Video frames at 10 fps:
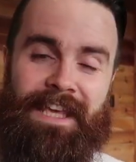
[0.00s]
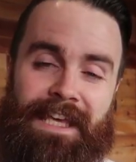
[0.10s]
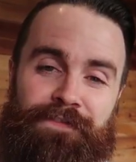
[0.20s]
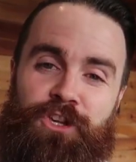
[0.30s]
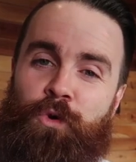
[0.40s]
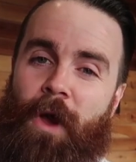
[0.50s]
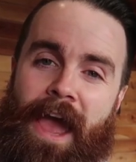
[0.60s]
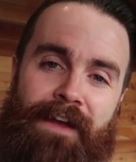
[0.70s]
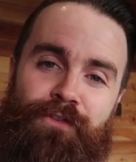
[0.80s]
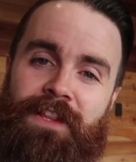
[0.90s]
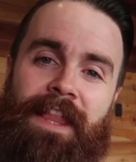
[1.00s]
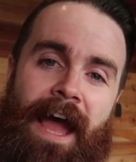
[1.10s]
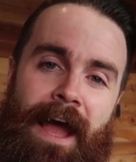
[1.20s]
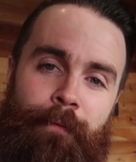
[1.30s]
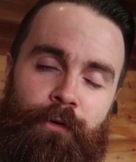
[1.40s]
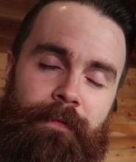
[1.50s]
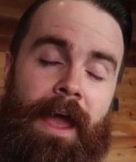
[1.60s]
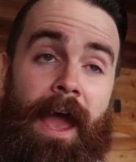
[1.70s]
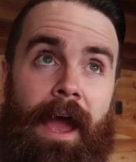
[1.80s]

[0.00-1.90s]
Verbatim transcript: He gives you every lab. Well,